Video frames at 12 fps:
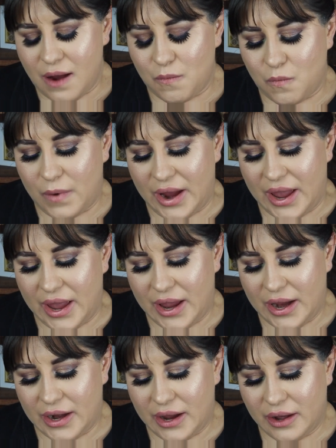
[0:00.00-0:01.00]

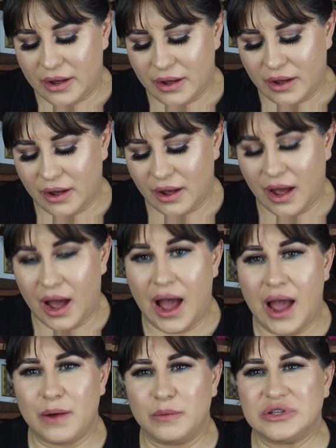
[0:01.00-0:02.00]
when
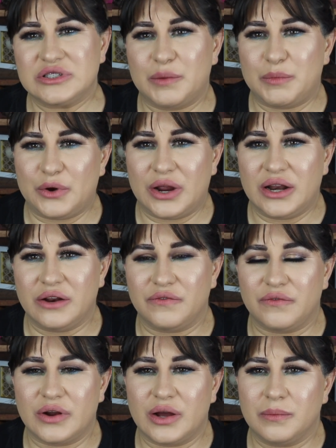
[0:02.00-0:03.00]
I was separated
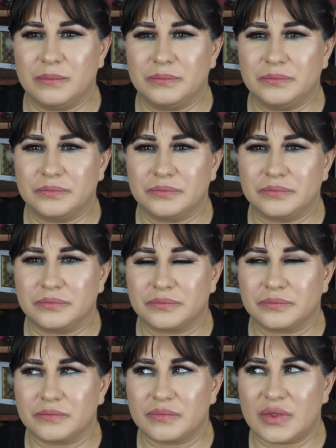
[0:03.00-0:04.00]
from
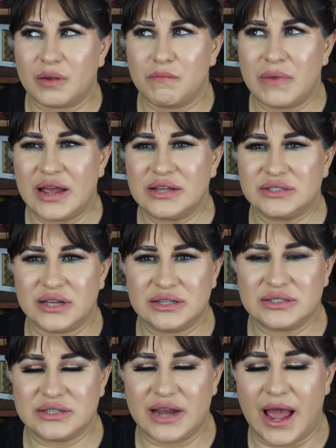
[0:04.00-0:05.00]
my
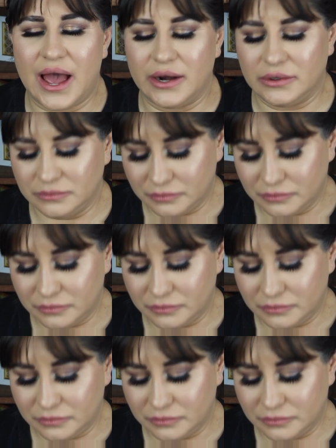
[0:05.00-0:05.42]
son's dad.